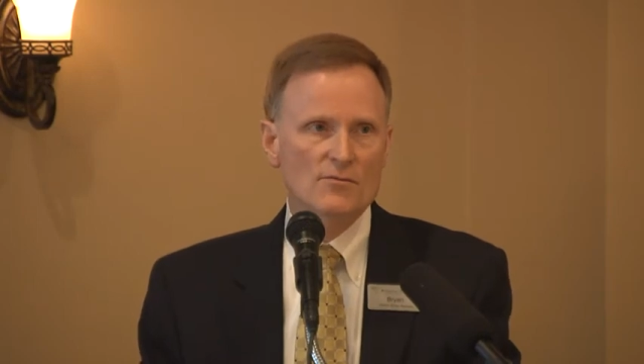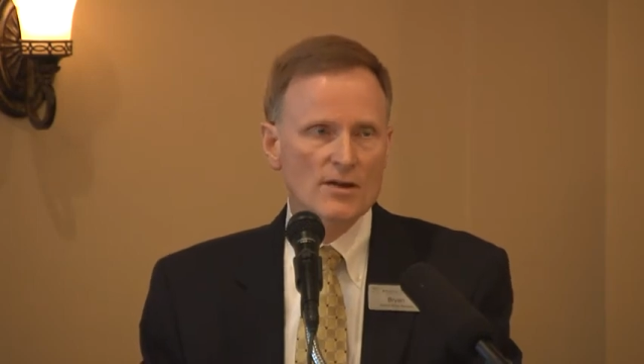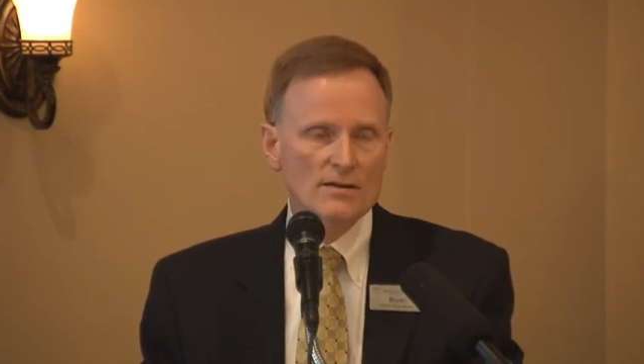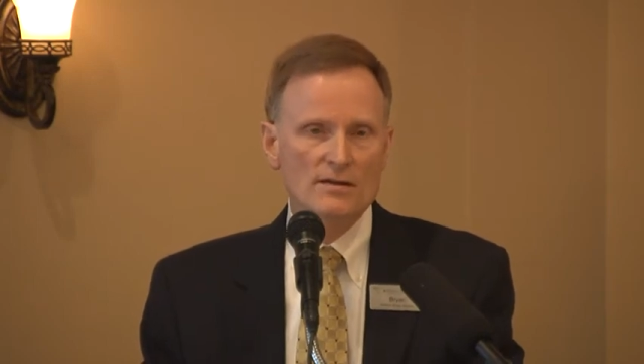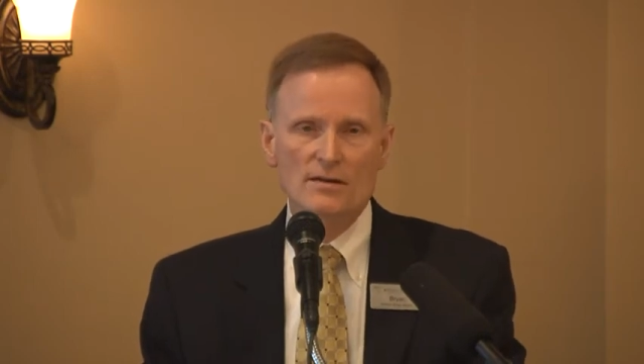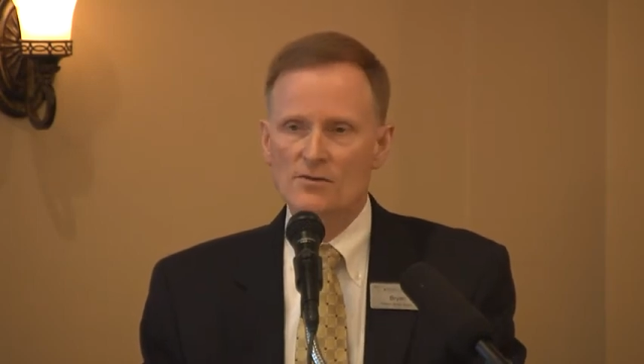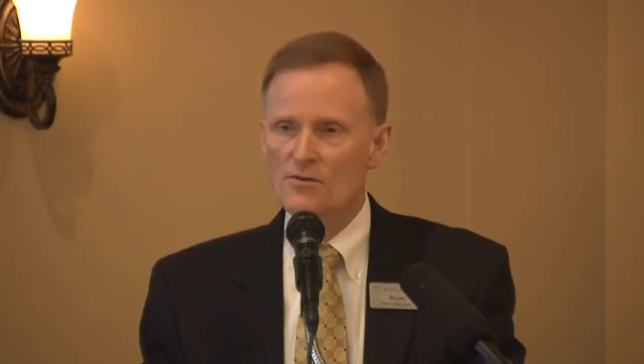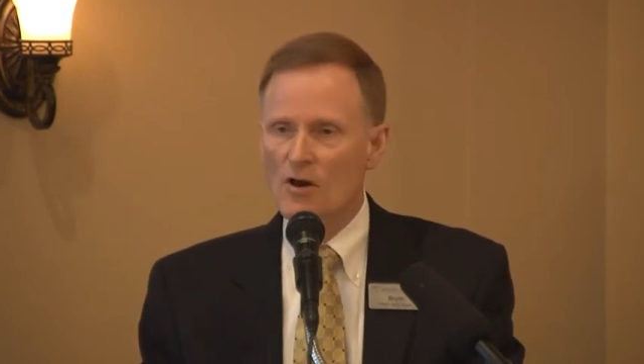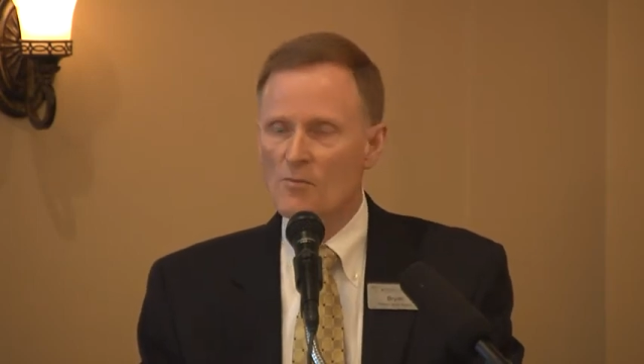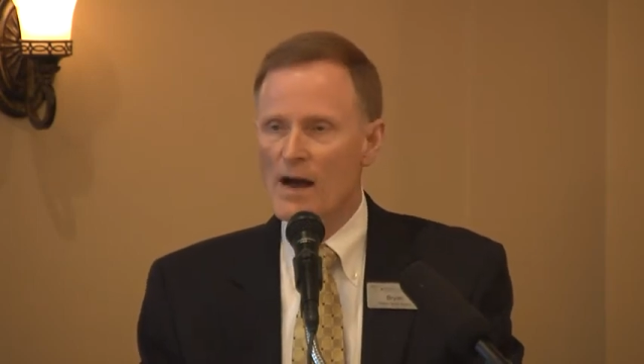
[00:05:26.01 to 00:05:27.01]
written and you
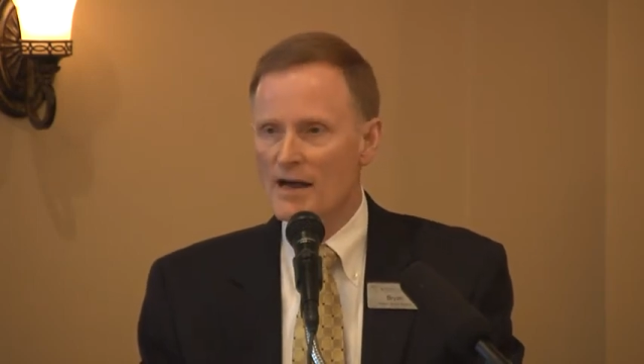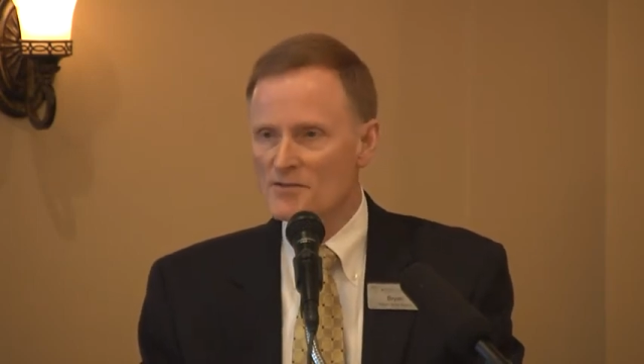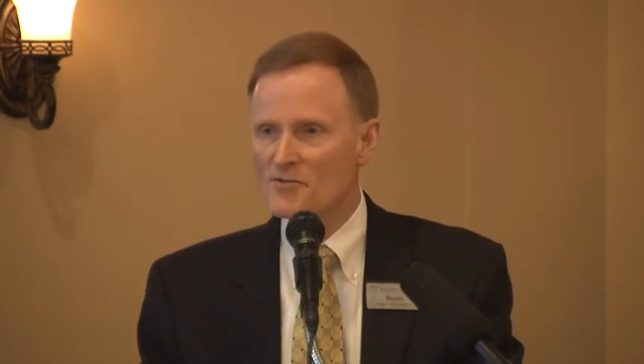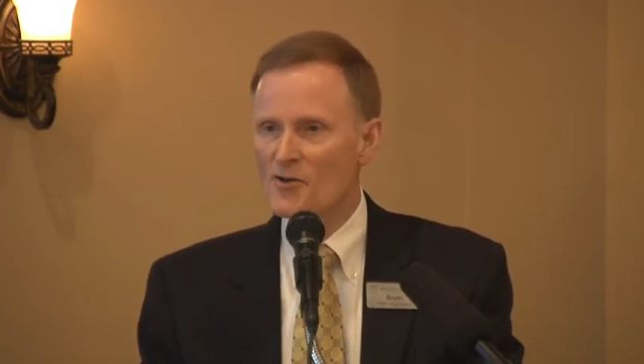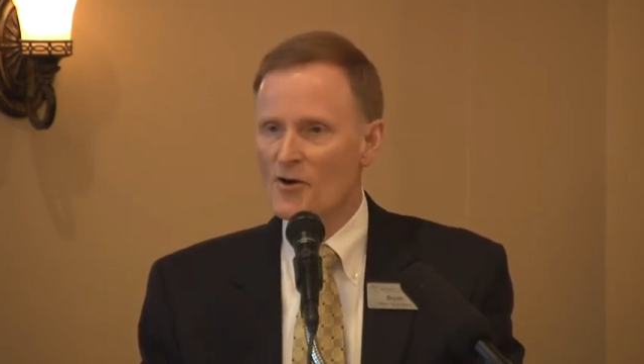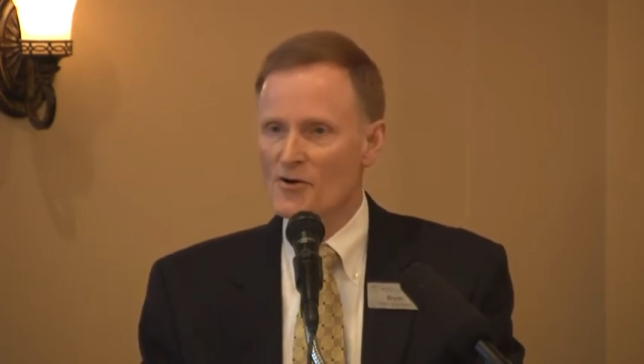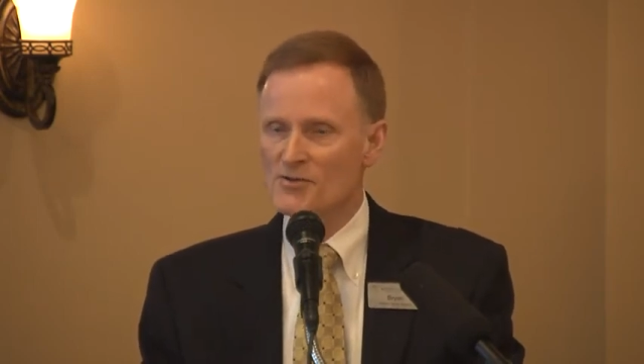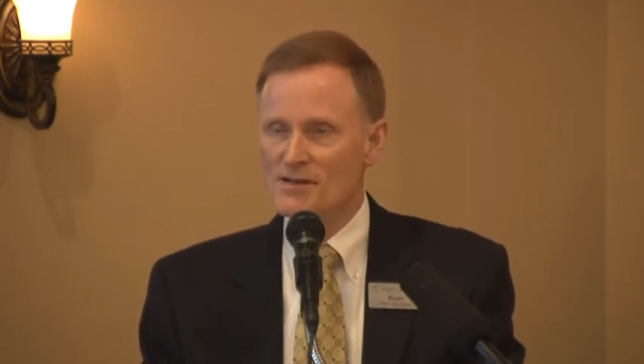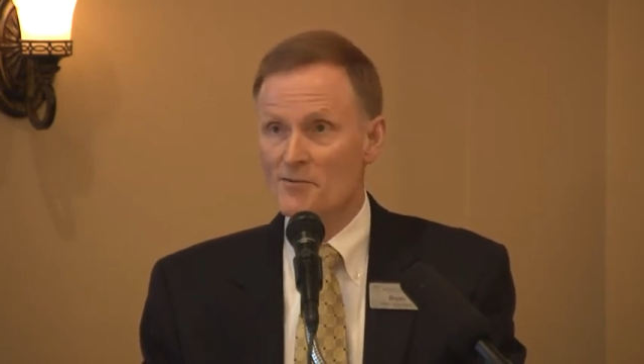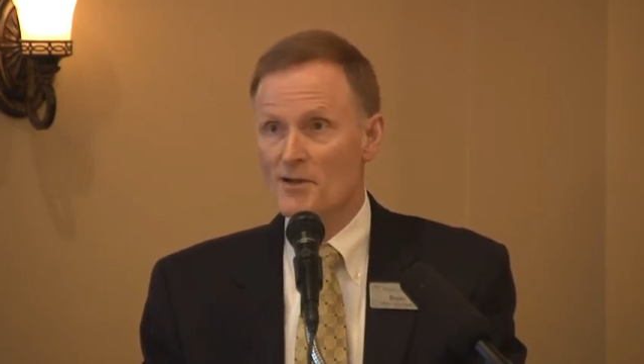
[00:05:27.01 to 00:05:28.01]
go back to the lawyer
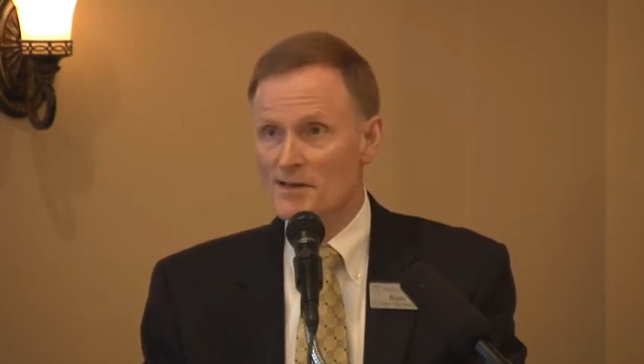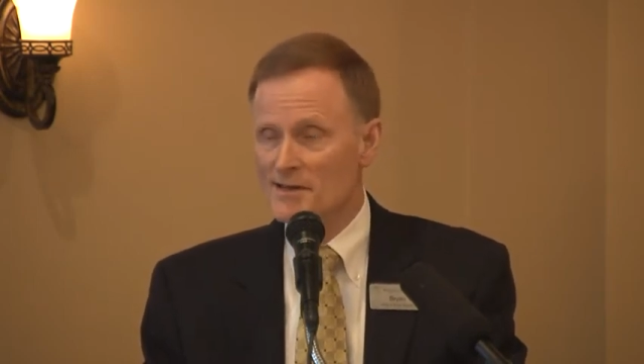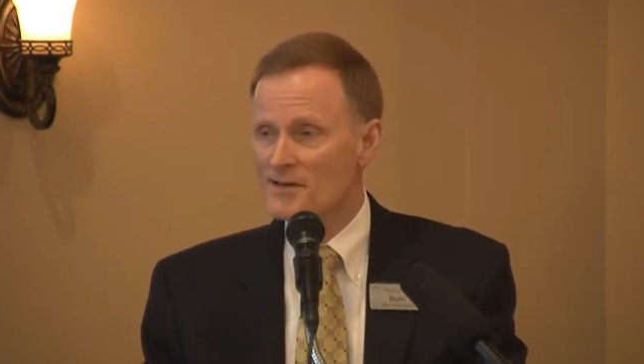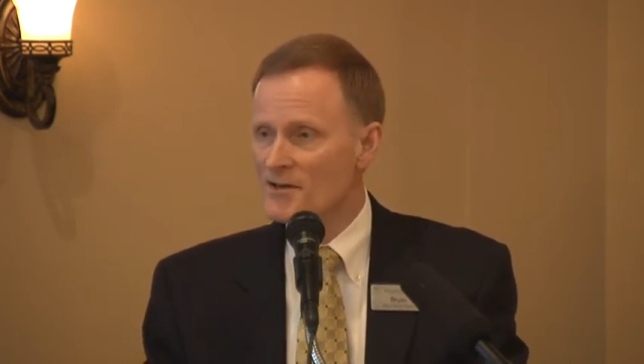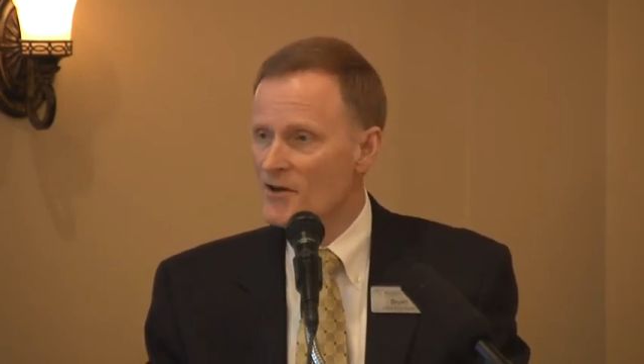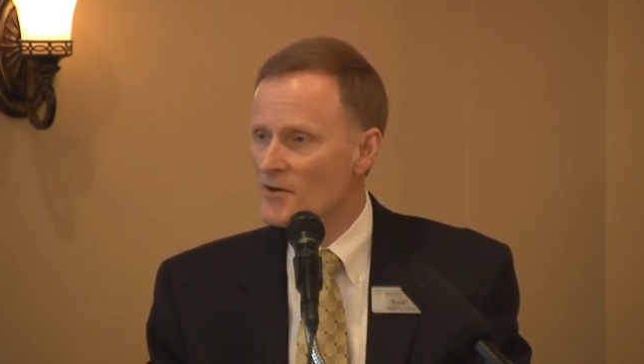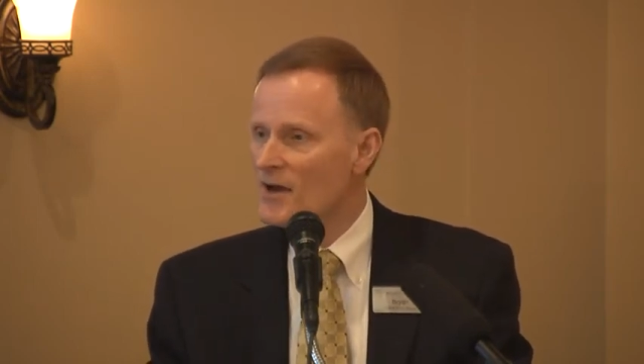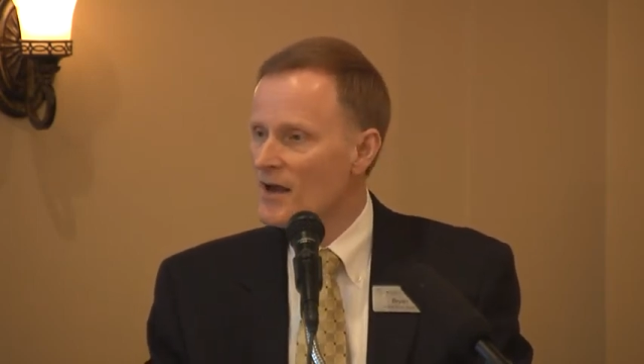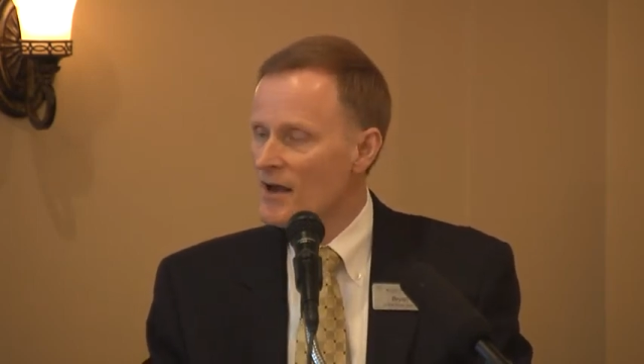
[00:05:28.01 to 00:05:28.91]
and say, well, I need to know